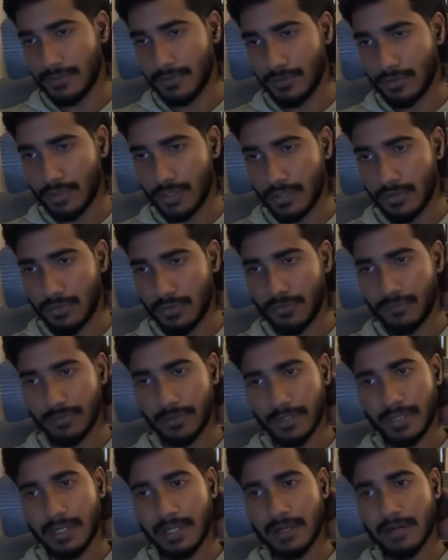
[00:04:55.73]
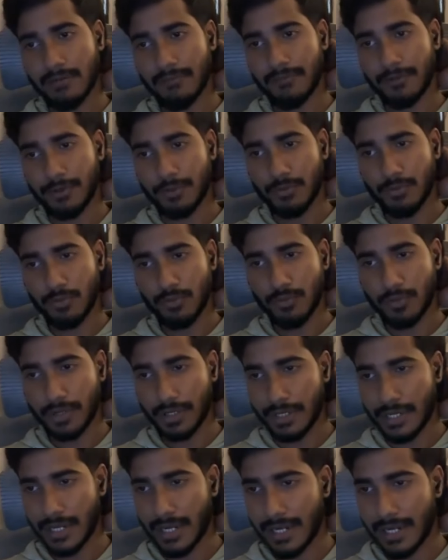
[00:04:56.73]
You can use vanilla, Vue,
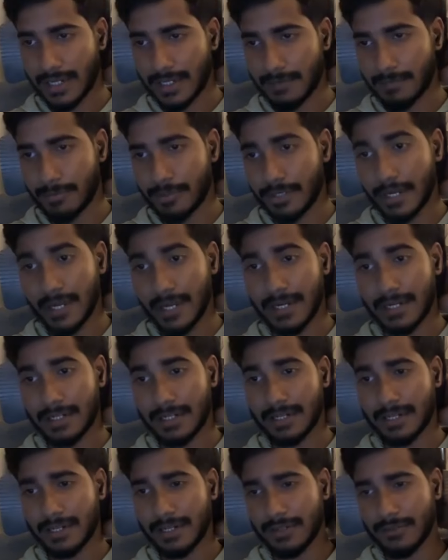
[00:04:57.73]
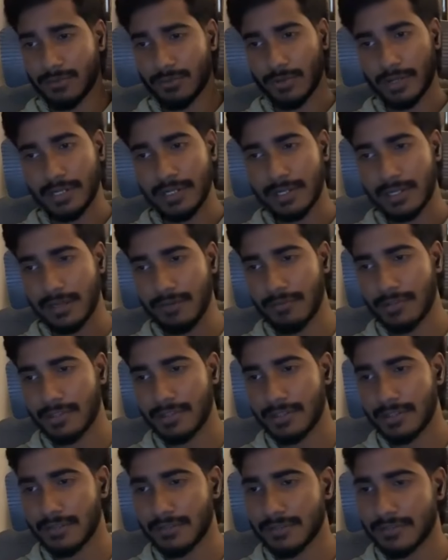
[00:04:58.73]
React, Preact, Lit, Svelte.
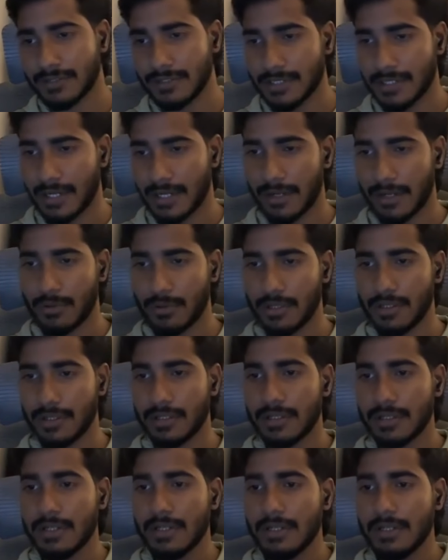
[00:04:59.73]
Everything is there, Angular.